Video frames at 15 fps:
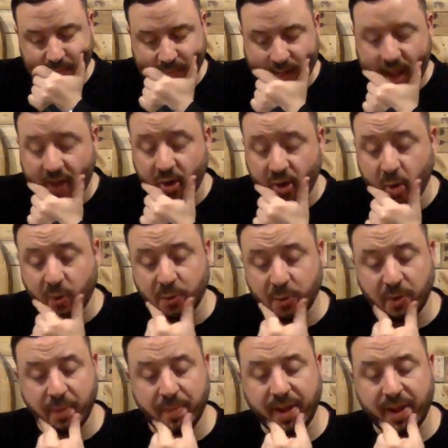I don't know which
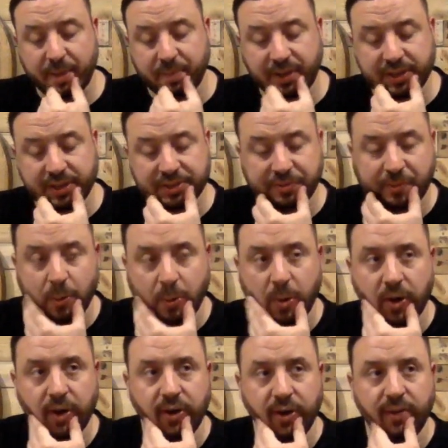one to pick because four
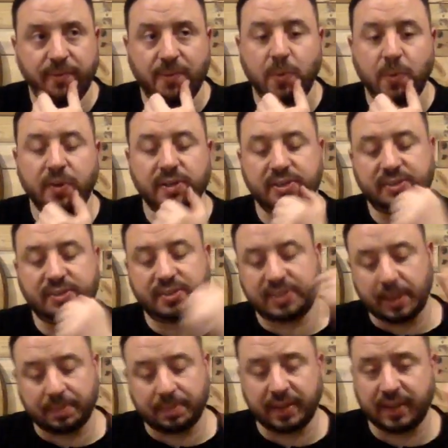four is
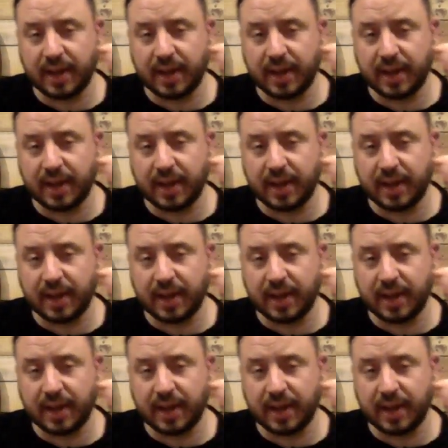something that